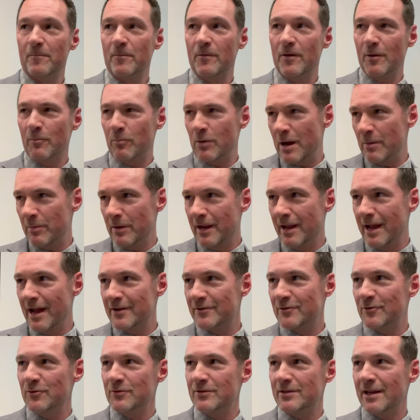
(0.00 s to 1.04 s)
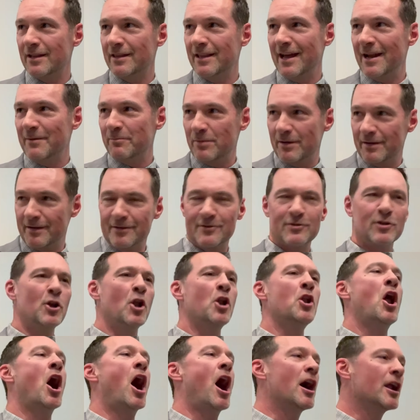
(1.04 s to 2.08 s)
You probably guess who said that, but it's an
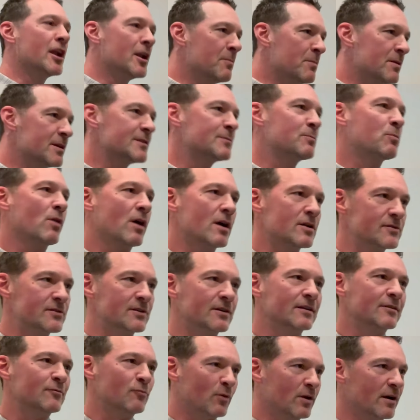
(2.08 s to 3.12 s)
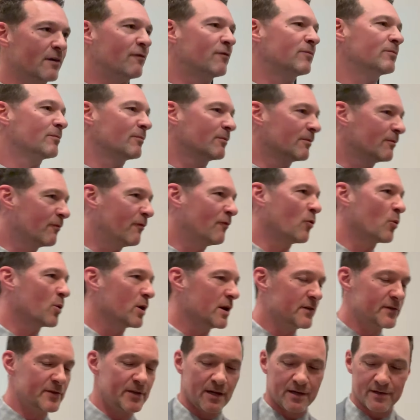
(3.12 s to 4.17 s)
anonymous president, one of
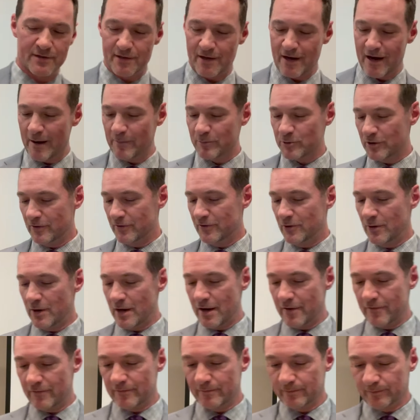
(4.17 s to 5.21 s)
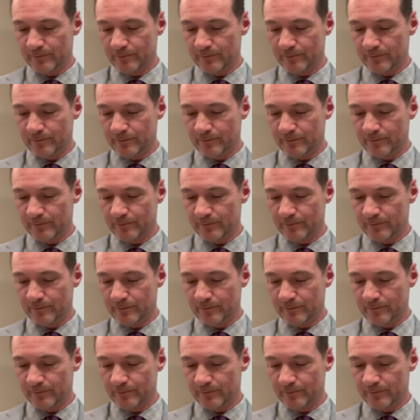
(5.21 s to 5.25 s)
46 options you have.